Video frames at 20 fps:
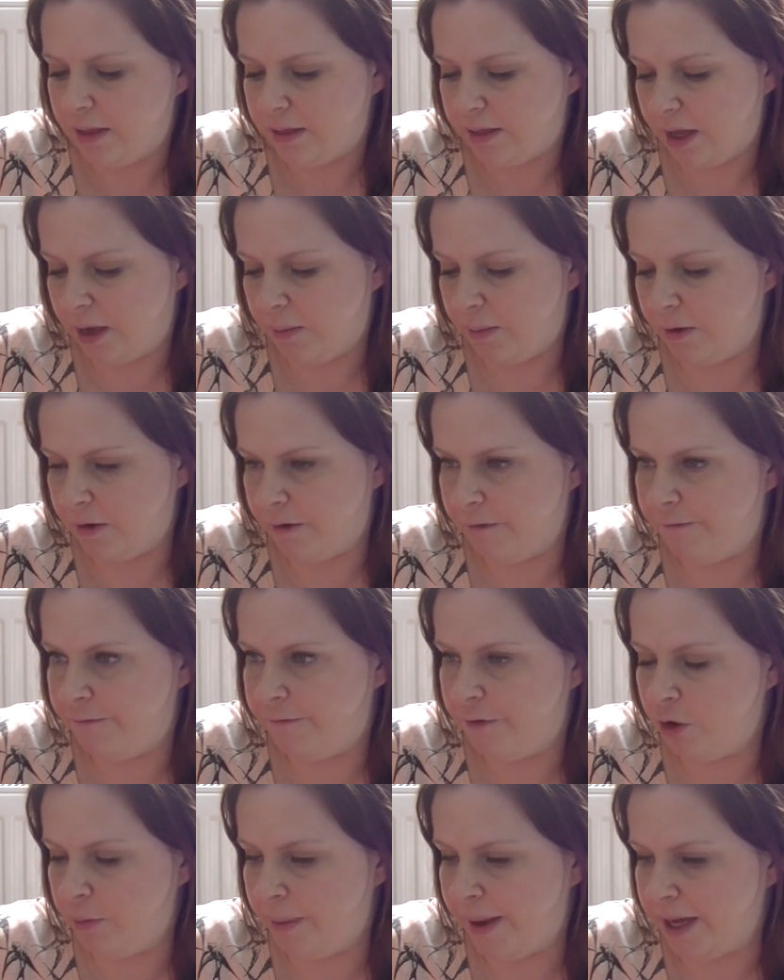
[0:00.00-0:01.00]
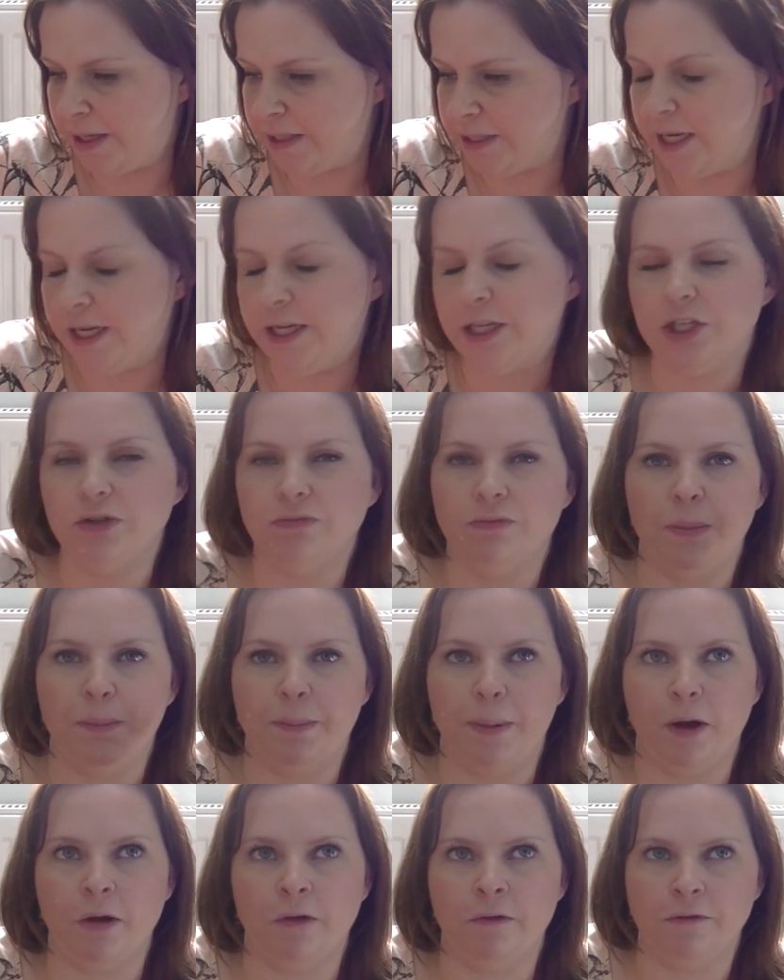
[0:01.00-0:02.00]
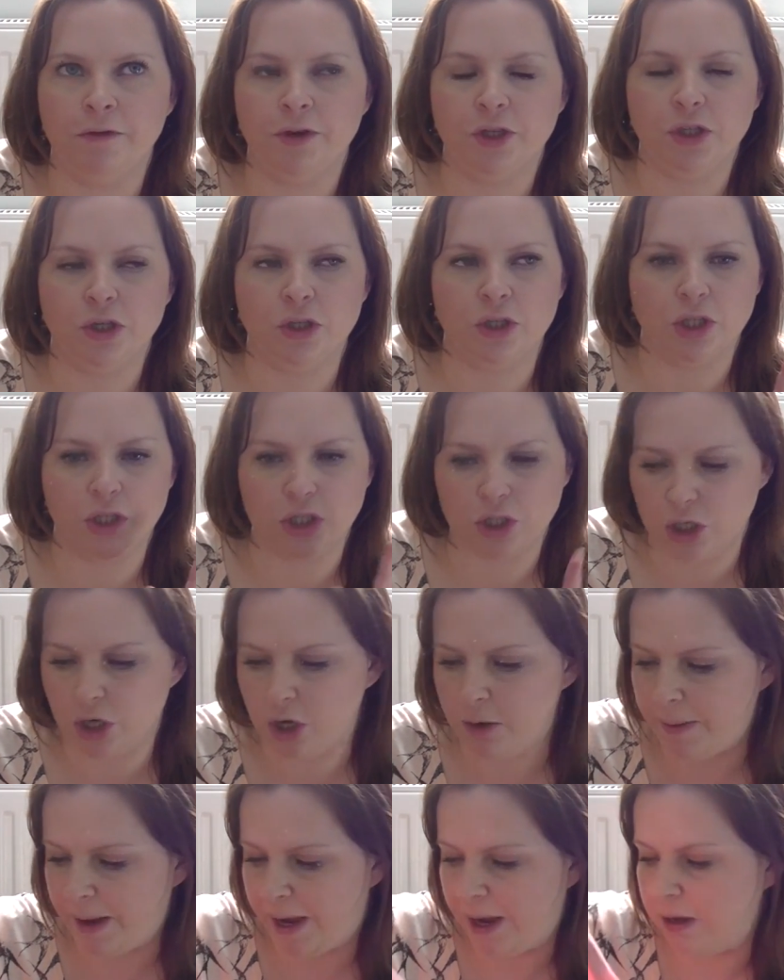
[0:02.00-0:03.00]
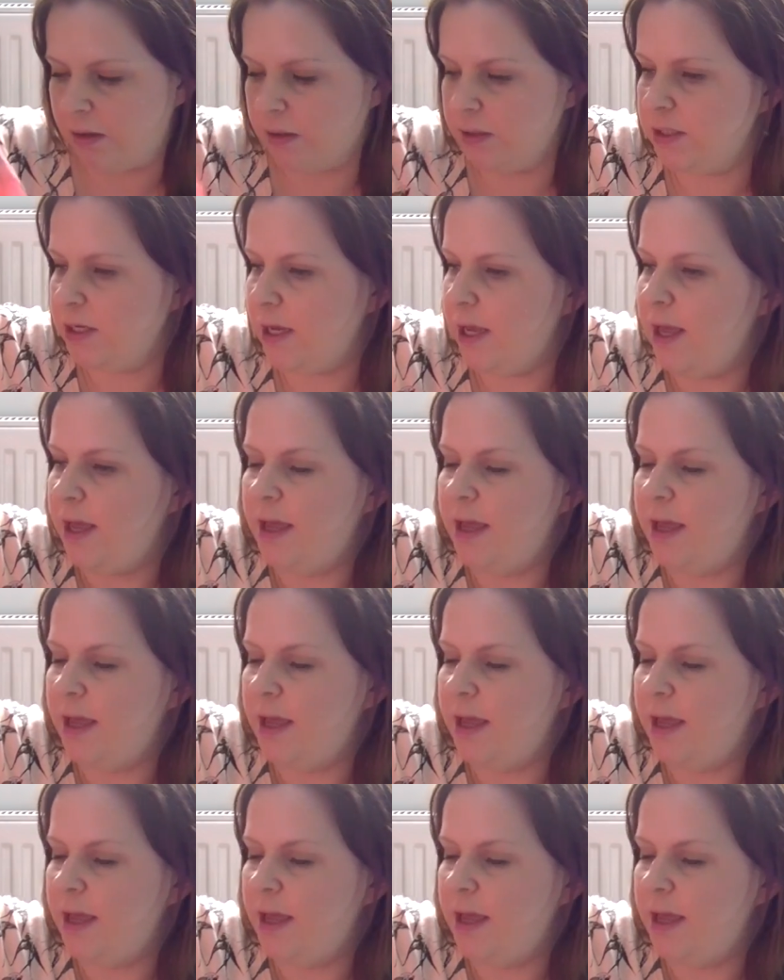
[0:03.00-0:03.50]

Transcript: They were £4 each, we both reduced to £2.